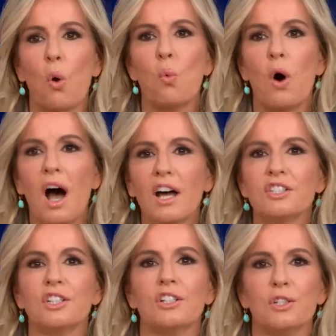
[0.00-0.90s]

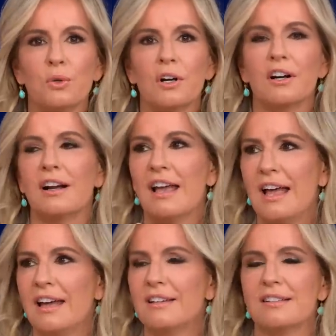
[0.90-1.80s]
Wash your
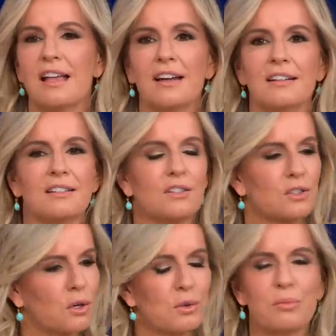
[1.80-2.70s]
hands. That is
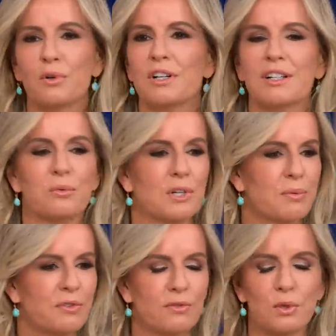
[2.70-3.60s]
so important. It was
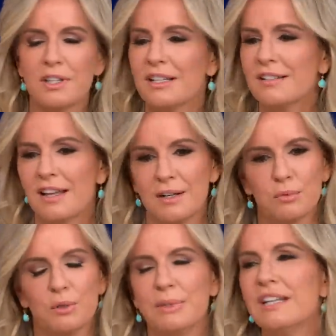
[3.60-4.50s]
before this and it
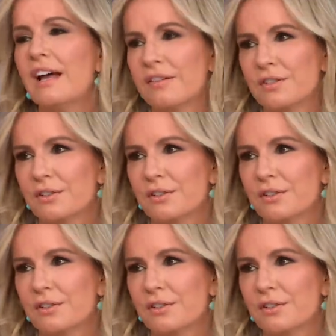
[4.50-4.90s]
will be after